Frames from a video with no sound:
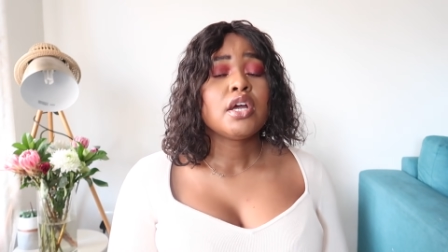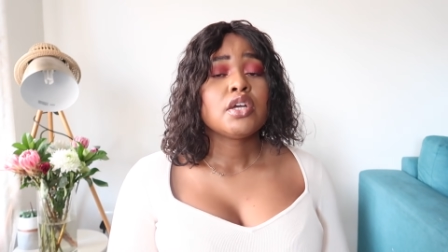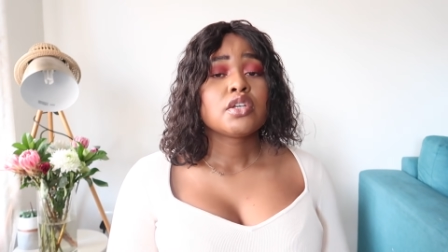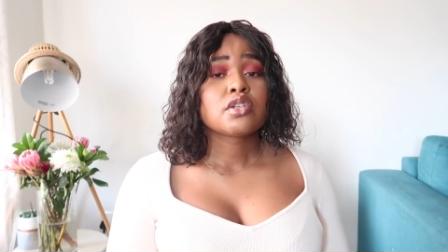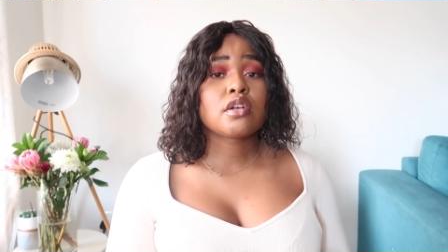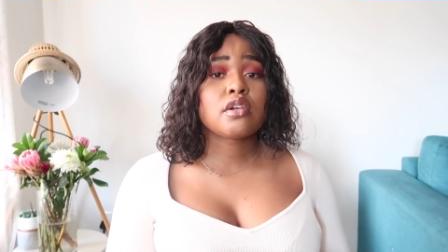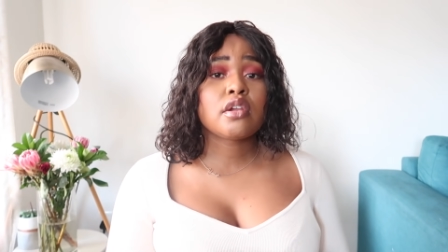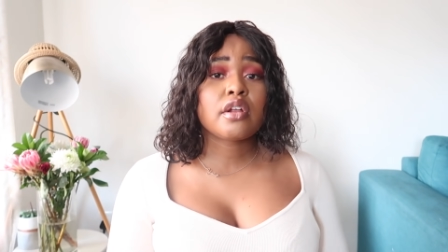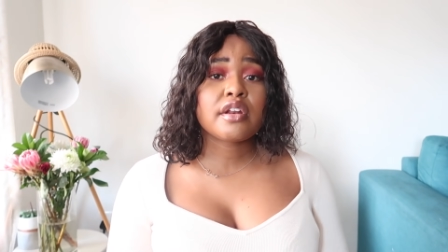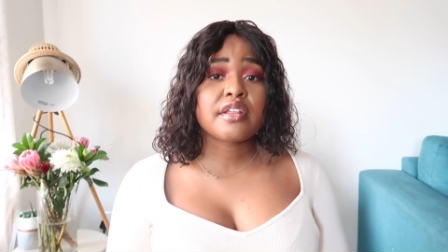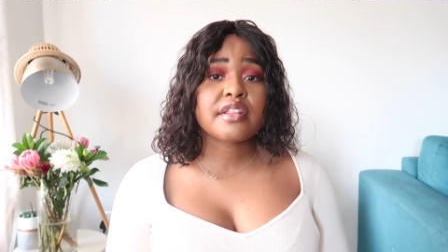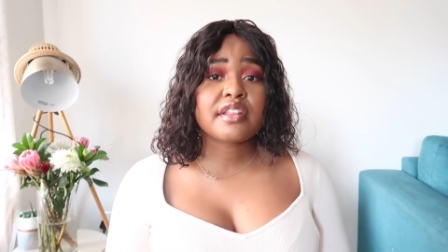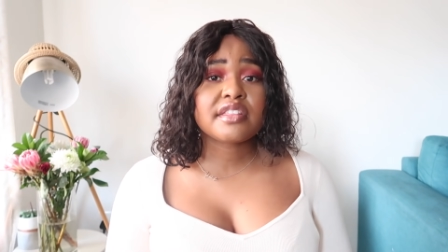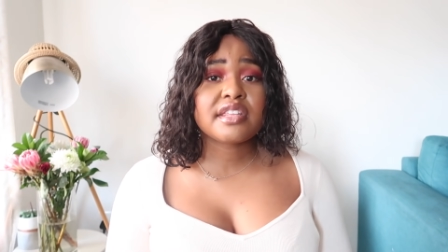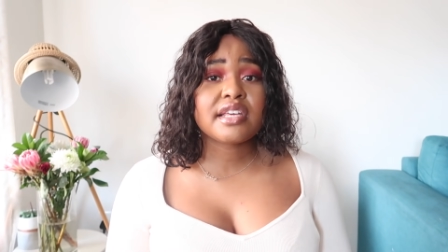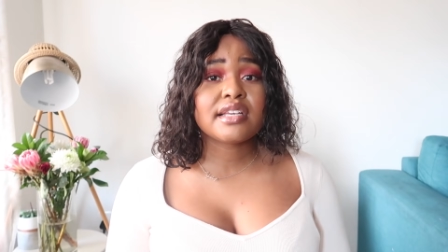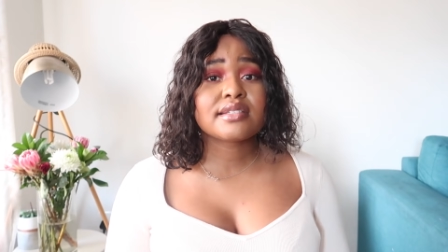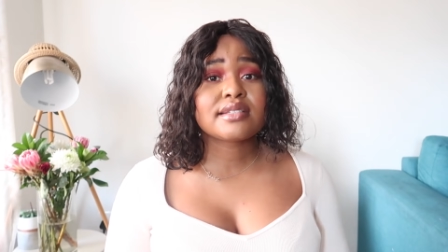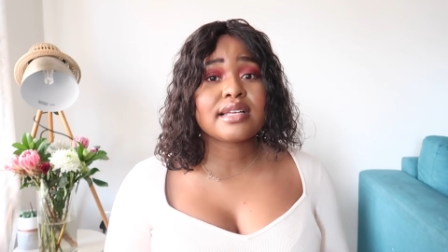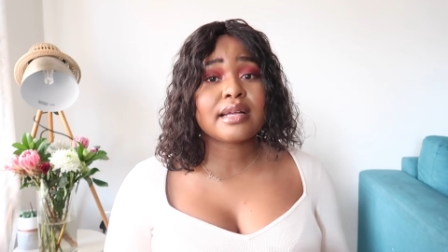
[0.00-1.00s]
so a lot of the
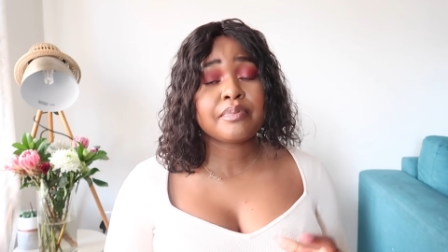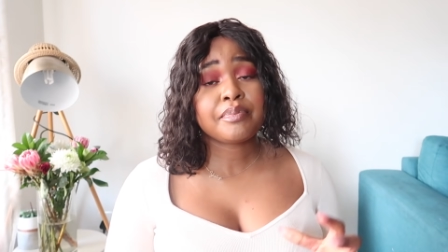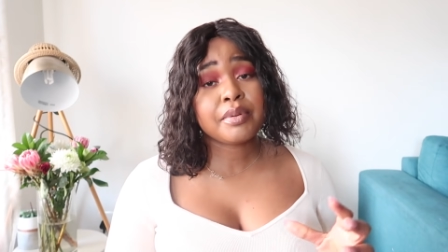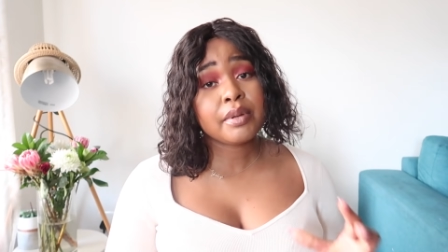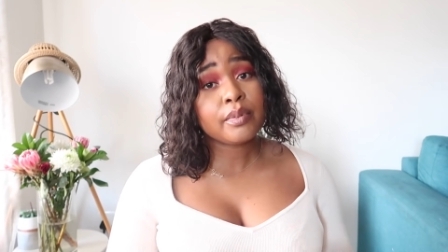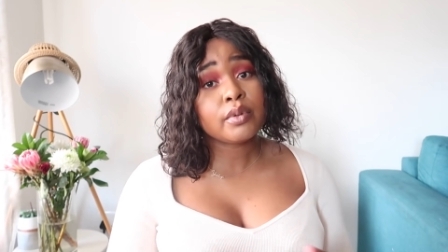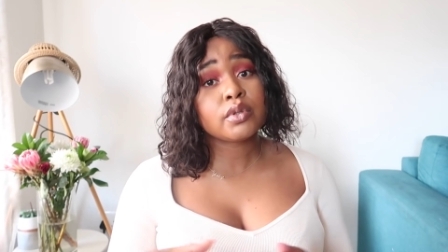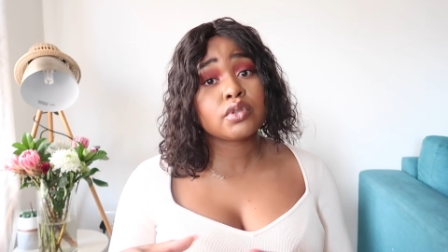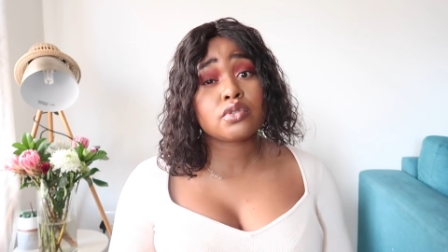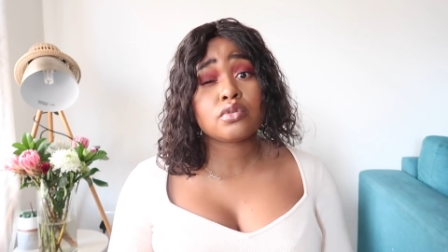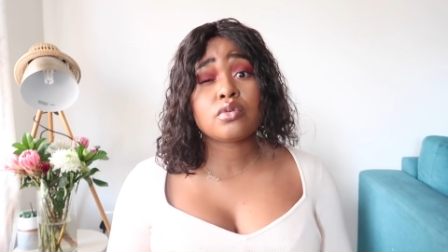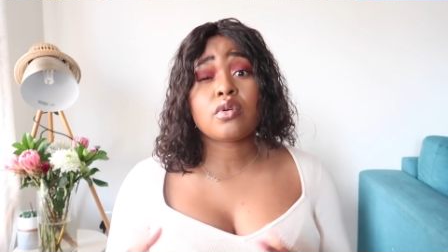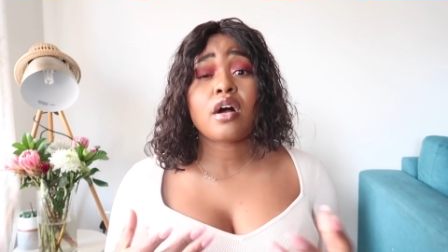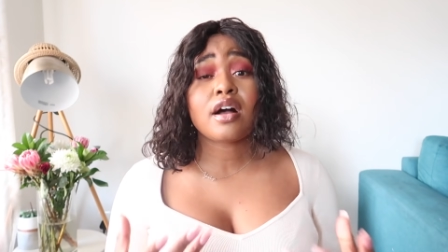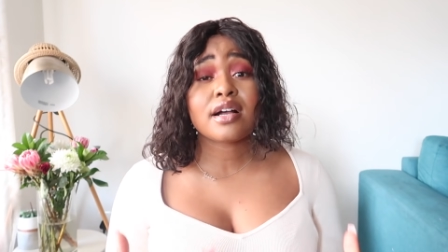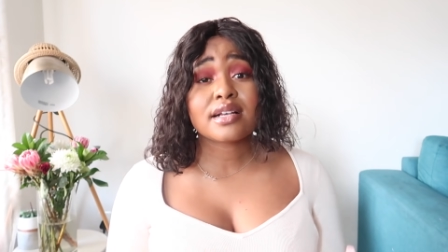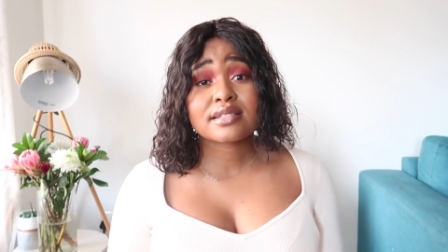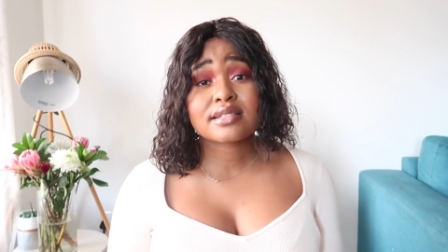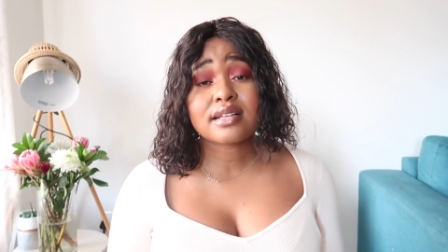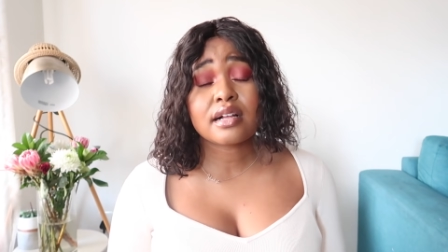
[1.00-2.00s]
things that people do
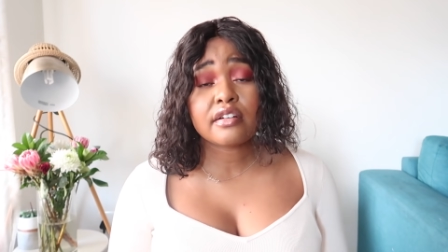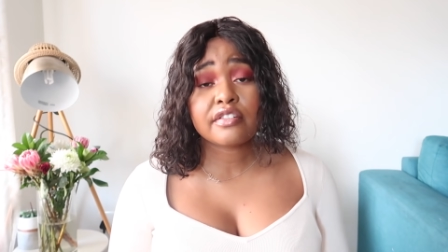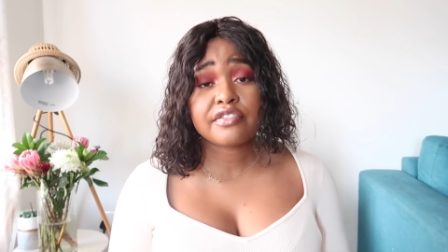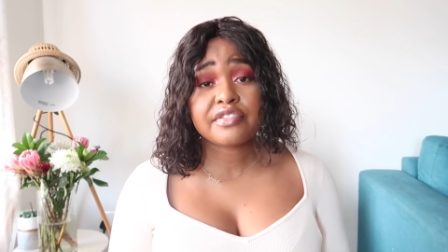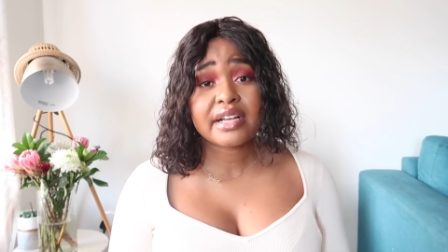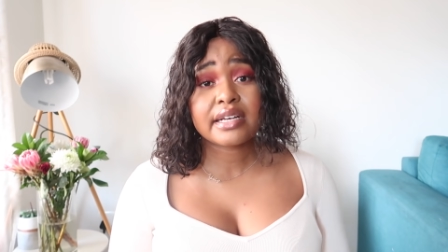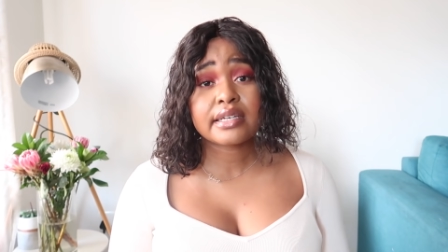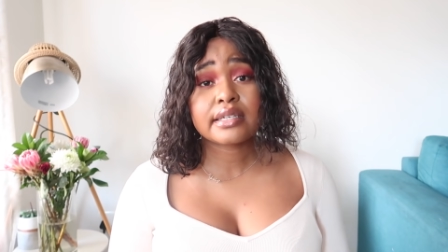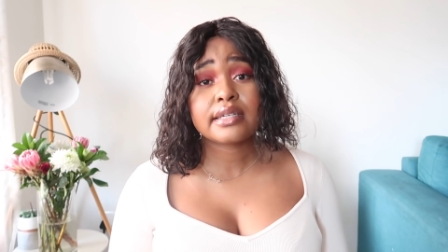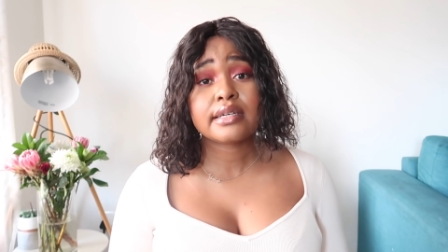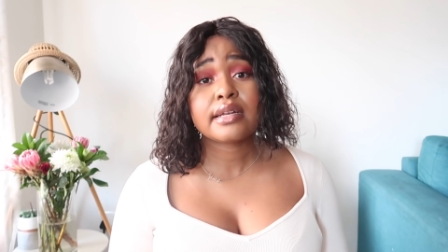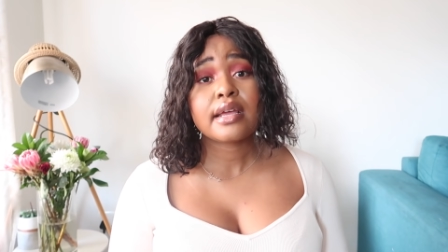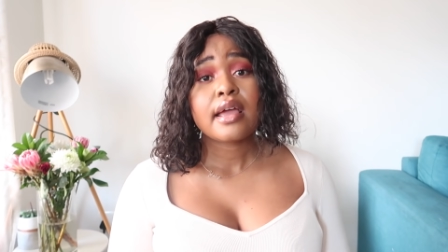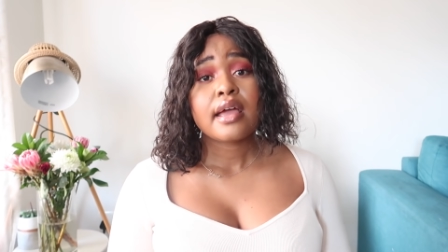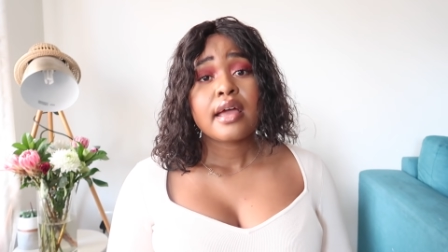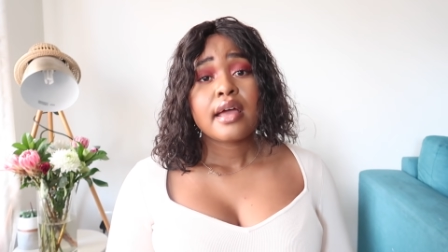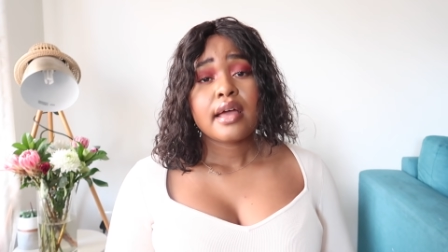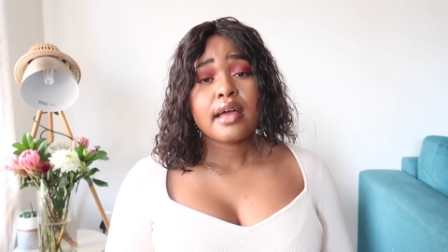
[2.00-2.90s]
are self-funded.